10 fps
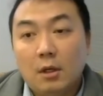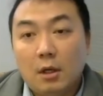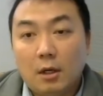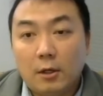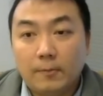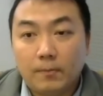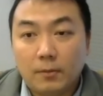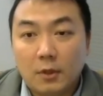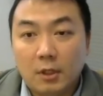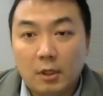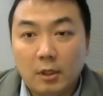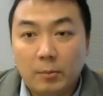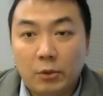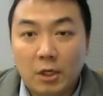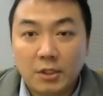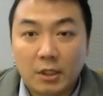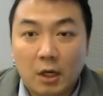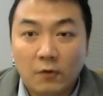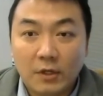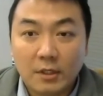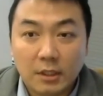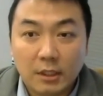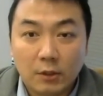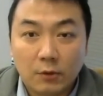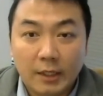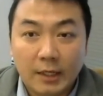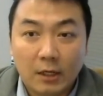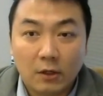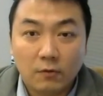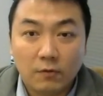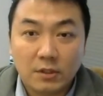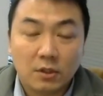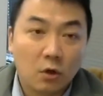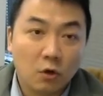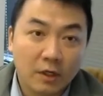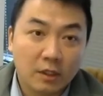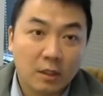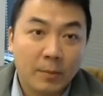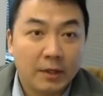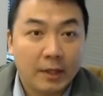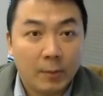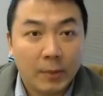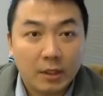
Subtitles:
The project obviously right now with COVID pandemic